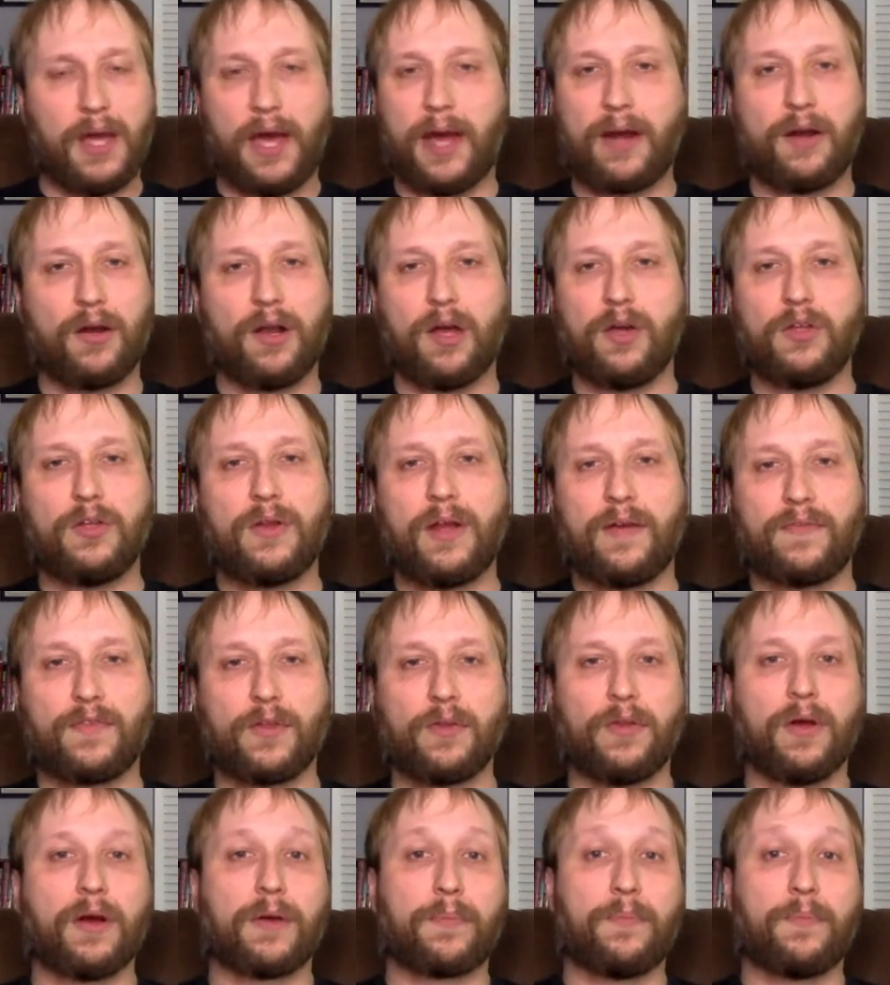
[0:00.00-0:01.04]
I don't know. You'd have to
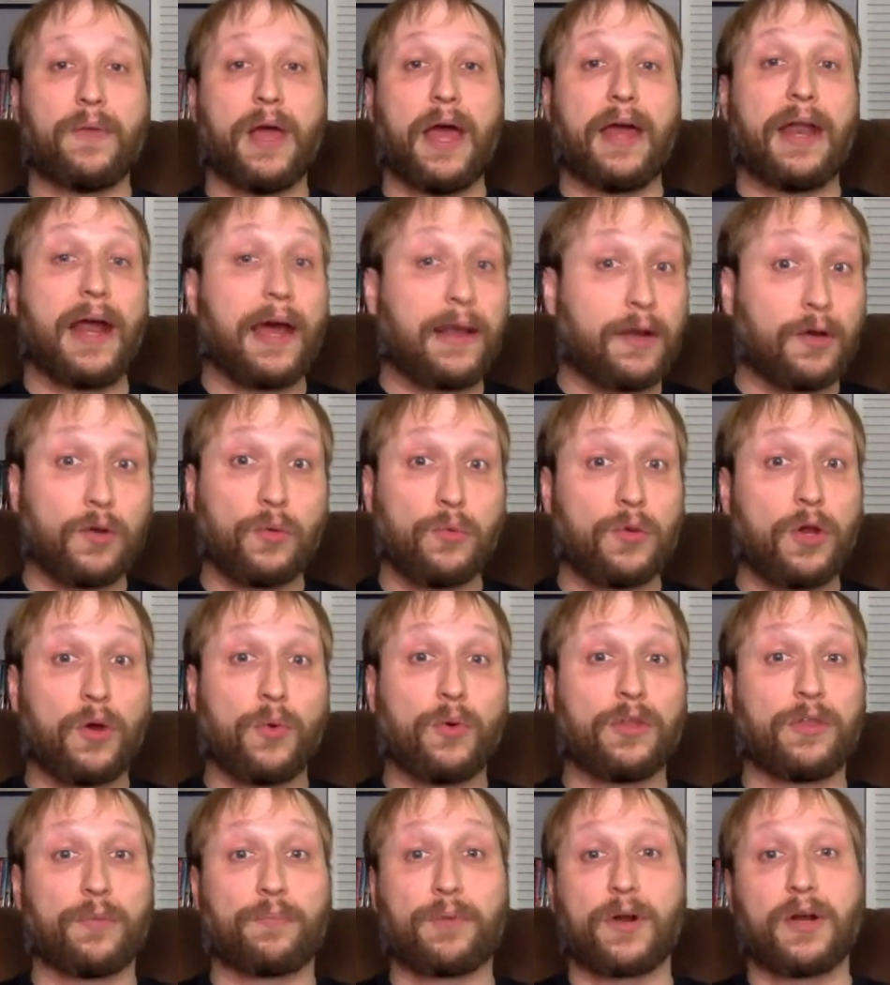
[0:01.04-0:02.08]
look. And I don't know
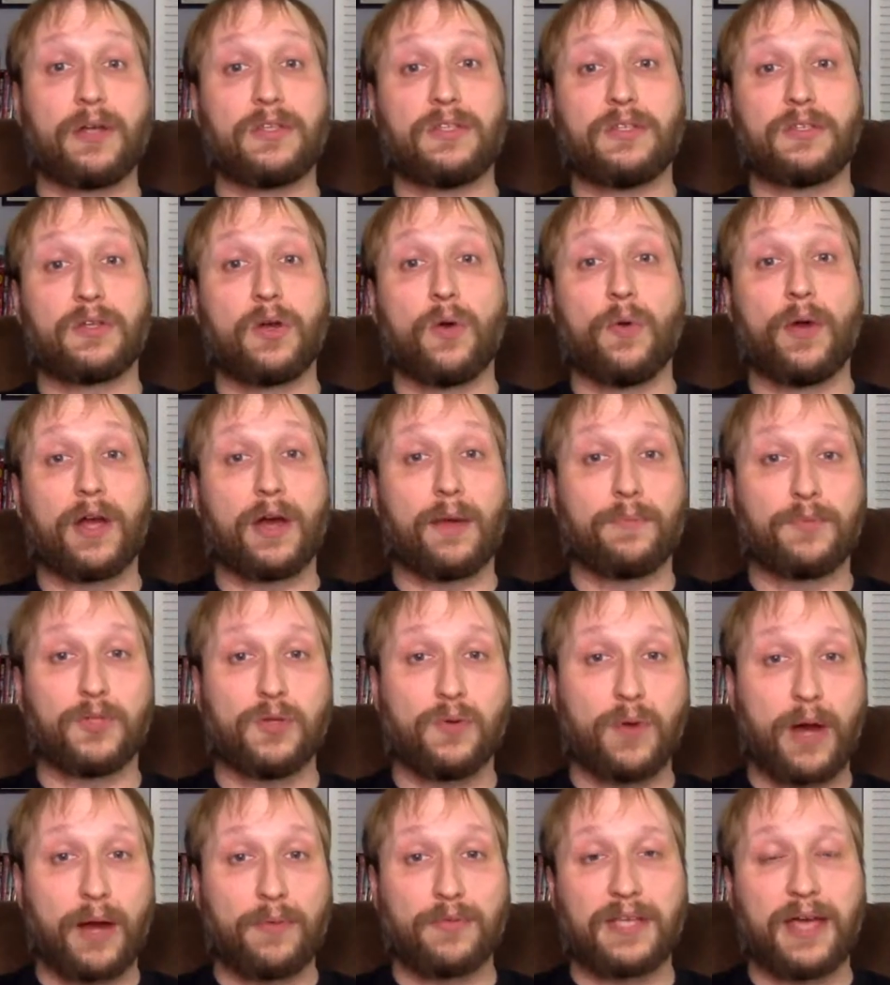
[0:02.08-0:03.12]
what the price is going up
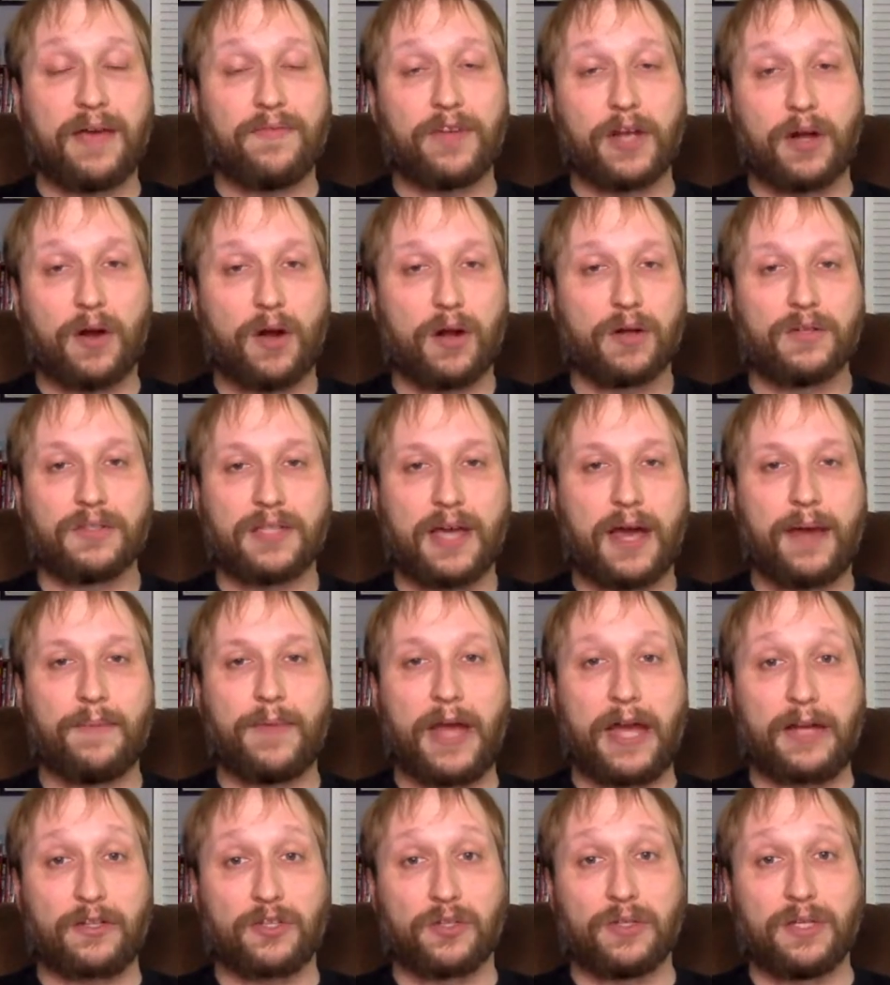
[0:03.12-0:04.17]
to. I was having a hard time
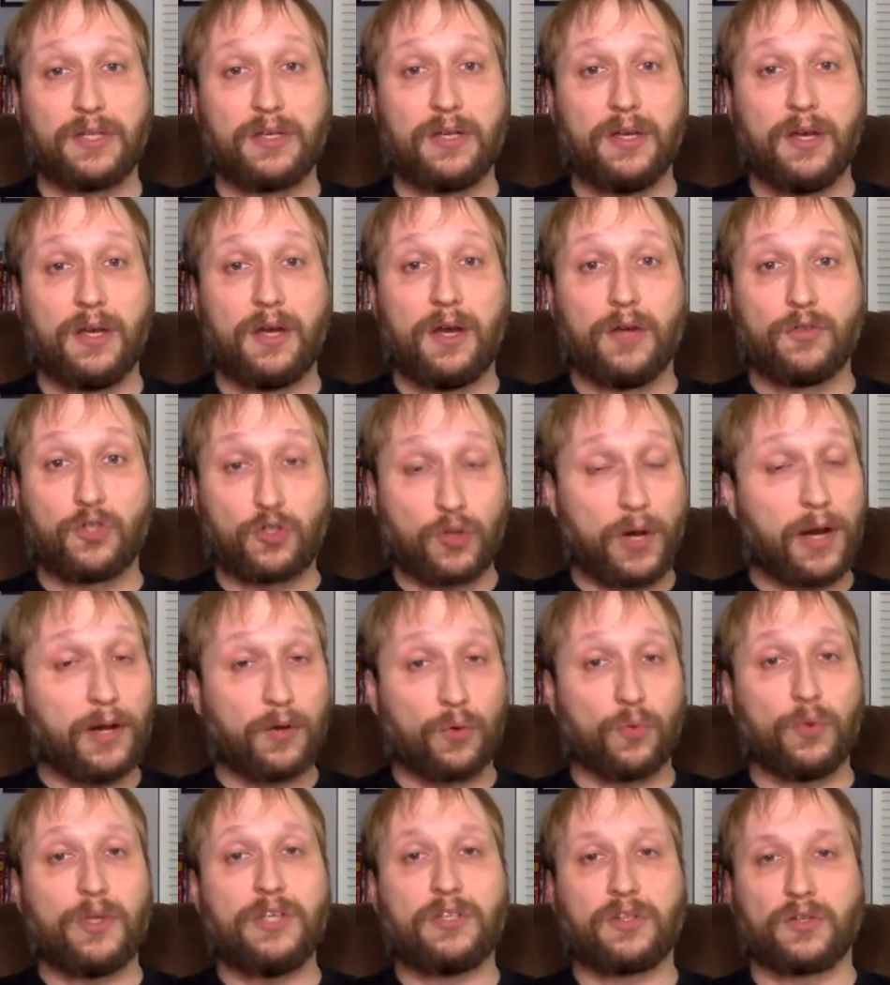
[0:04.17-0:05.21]
actually. I was trying to
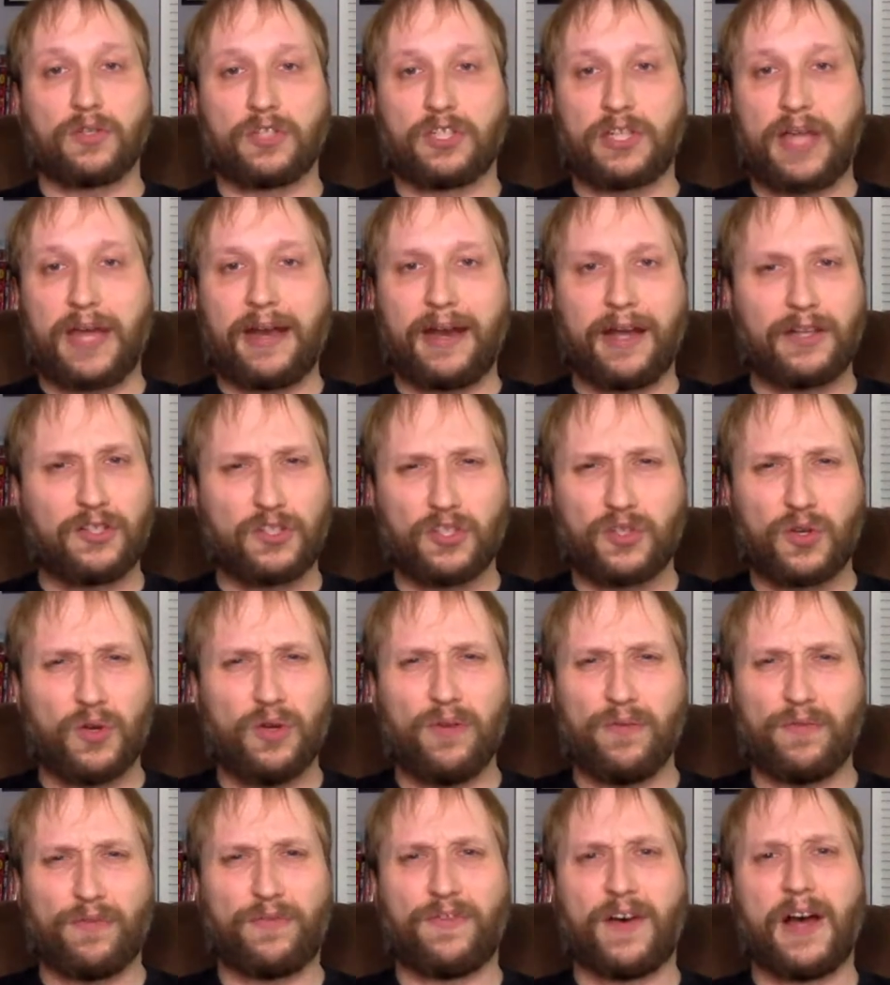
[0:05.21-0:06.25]
research that and I just
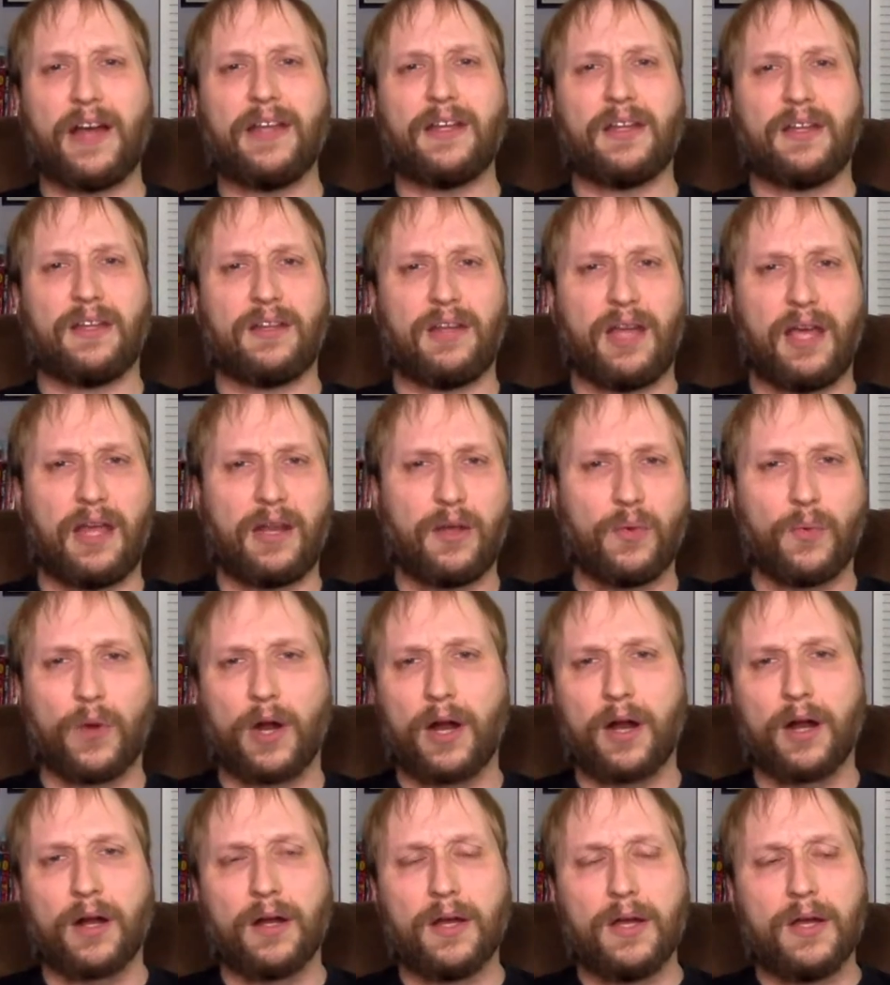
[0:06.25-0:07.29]
couldn't find it
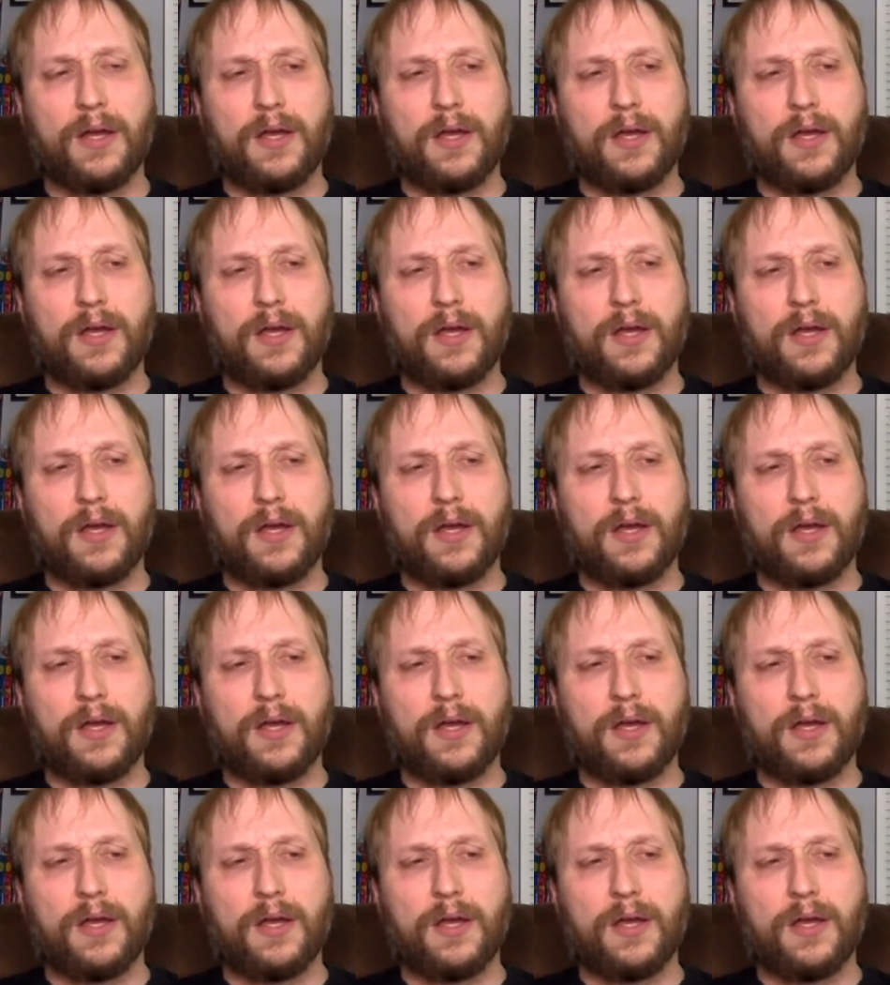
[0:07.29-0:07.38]
anywhere.